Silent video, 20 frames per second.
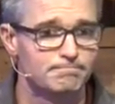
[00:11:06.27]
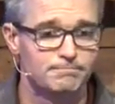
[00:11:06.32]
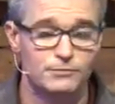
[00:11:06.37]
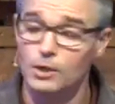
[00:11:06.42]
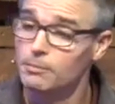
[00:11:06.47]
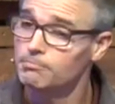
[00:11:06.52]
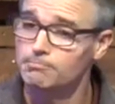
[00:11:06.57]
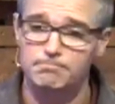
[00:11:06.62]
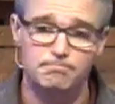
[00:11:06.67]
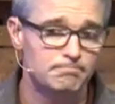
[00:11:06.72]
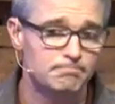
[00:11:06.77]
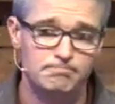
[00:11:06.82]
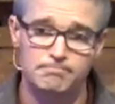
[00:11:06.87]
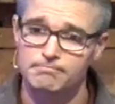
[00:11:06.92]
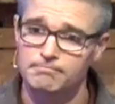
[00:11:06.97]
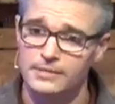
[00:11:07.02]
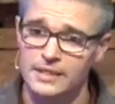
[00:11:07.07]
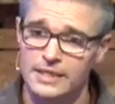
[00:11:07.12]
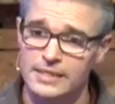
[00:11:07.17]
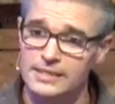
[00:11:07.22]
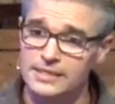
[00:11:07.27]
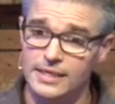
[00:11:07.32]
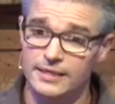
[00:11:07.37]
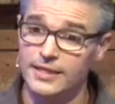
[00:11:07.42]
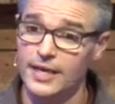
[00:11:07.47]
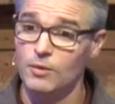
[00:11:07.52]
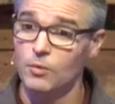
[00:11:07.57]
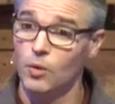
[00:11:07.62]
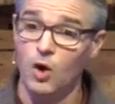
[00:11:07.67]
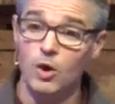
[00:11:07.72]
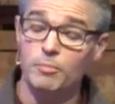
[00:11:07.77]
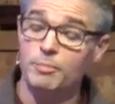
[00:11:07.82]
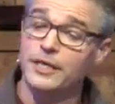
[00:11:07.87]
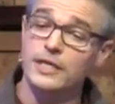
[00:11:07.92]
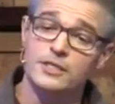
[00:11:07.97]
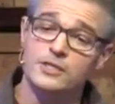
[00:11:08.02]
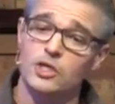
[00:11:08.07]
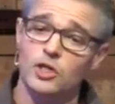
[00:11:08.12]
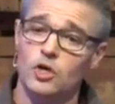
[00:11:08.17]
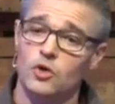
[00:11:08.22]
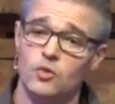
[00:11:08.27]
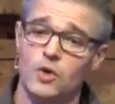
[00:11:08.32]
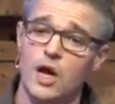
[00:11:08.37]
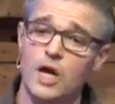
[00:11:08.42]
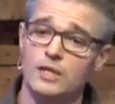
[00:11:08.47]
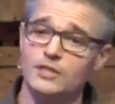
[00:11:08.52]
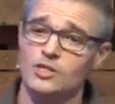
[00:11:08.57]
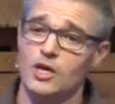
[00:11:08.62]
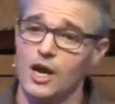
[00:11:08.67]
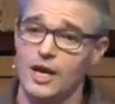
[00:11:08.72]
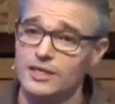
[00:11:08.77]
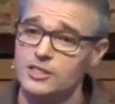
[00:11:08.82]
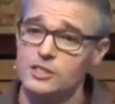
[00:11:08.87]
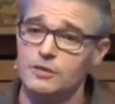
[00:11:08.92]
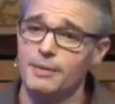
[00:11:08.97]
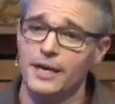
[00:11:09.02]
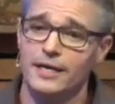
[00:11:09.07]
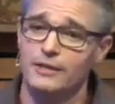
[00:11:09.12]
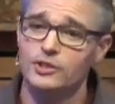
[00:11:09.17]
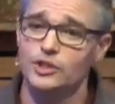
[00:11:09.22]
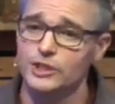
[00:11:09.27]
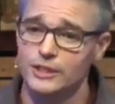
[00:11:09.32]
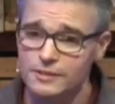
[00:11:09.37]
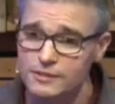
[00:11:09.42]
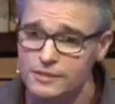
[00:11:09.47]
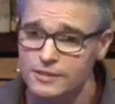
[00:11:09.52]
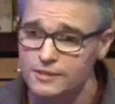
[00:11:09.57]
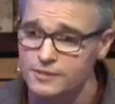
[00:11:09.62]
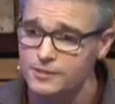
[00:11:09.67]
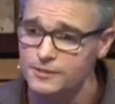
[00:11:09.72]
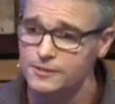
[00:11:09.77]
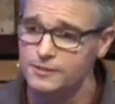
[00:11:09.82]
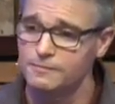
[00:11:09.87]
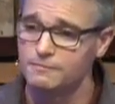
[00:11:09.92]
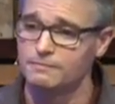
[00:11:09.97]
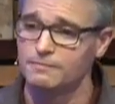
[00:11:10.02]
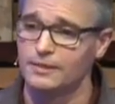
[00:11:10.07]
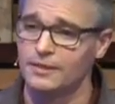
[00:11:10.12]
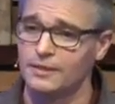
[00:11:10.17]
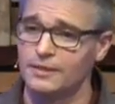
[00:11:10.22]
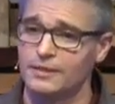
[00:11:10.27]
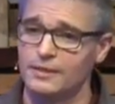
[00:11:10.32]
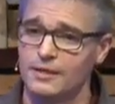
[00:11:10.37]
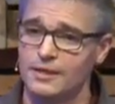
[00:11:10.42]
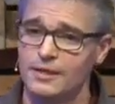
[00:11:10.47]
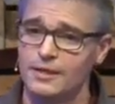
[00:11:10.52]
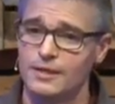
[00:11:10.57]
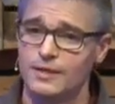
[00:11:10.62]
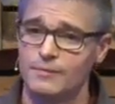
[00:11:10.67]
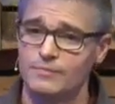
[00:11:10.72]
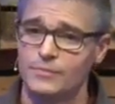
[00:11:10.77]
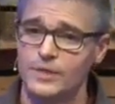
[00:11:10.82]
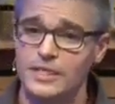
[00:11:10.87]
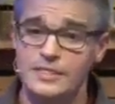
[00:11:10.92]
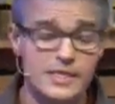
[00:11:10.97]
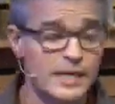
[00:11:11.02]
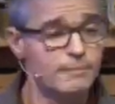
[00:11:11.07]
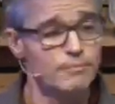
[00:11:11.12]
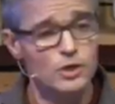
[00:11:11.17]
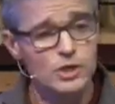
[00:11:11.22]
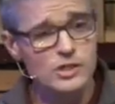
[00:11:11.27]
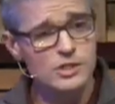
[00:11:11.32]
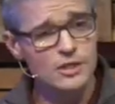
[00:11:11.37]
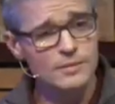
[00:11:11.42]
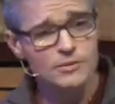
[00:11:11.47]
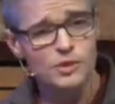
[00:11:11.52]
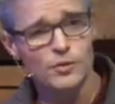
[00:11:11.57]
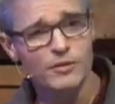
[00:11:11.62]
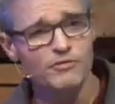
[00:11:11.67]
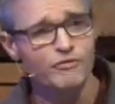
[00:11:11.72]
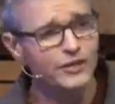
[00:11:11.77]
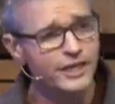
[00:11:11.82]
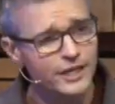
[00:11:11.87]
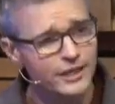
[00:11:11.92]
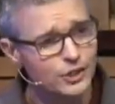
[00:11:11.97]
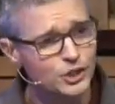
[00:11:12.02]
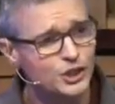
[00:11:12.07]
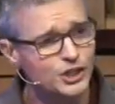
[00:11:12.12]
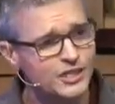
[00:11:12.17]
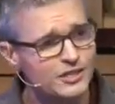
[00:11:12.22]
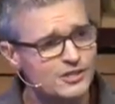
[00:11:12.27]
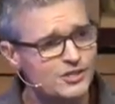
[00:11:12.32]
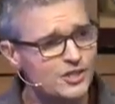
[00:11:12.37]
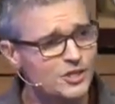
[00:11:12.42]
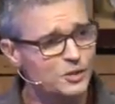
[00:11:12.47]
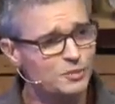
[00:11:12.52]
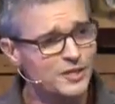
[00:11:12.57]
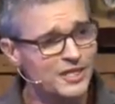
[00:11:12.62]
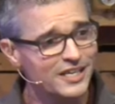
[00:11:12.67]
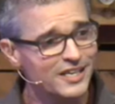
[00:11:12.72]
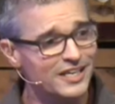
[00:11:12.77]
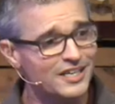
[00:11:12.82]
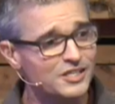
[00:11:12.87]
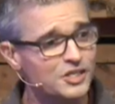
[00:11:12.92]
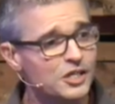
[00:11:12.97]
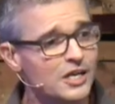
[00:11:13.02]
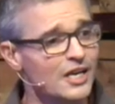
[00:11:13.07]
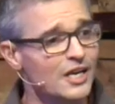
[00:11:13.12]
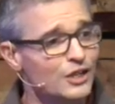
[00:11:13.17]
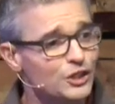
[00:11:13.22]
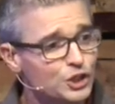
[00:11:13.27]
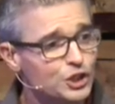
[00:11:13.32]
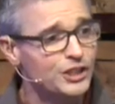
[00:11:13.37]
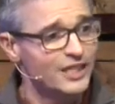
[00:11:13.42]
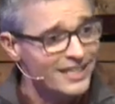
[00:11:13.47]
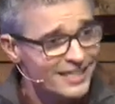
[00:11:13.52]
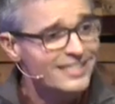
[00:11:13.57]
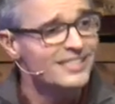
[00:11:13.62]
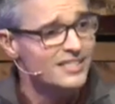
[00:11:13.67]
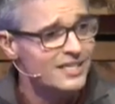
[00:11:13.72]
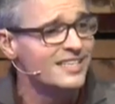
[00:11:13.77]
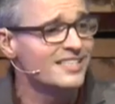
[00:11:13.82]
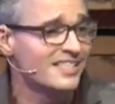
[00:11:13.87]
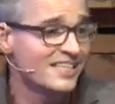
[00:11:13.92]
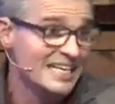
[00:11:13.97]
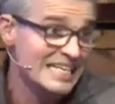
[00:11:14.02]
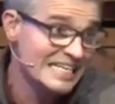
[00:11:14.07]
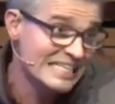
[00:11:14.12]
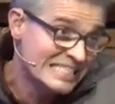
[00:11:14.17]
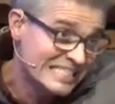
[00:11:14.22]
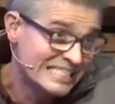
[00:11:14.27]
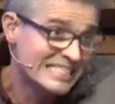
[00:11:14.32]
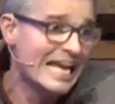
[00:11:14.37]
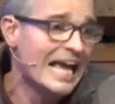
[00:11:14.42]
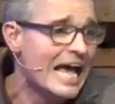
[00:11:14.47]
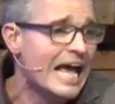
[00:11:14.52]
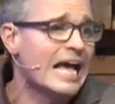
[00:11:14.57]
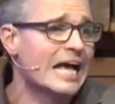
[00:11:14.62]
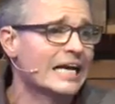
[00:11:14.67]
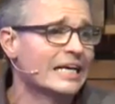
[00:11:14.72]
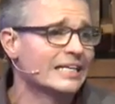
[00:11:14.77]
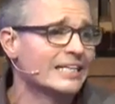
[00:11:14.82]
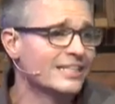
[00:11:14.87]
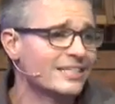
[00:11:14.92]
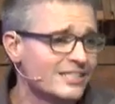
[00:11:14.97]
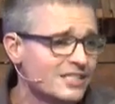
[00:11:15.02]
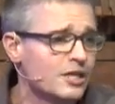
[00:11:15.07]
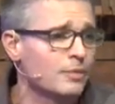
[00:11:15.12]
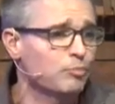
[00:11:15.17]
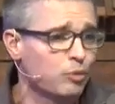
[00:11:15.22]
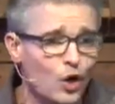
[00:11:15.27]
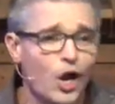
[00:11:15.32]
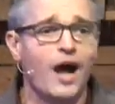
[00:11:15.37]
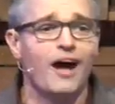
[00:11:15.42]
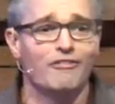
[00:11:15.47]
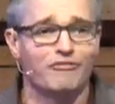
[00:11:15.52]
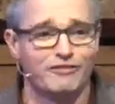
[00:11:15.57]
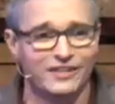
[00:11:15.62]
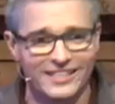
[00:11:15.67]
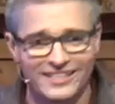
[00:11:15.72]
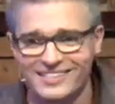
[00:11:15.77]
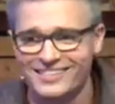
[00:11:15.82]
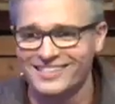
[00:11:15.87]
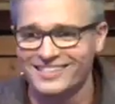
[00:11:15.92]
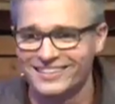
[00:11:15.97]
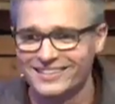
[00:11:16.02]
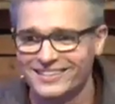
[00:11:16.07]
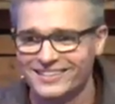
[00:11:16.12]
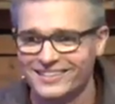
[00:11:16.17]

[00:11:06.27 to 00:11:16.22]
Nope. He said they won't because the Quran talks about Jesus. He said Muslims revere Jesus because Jesus, he said, is a prophet.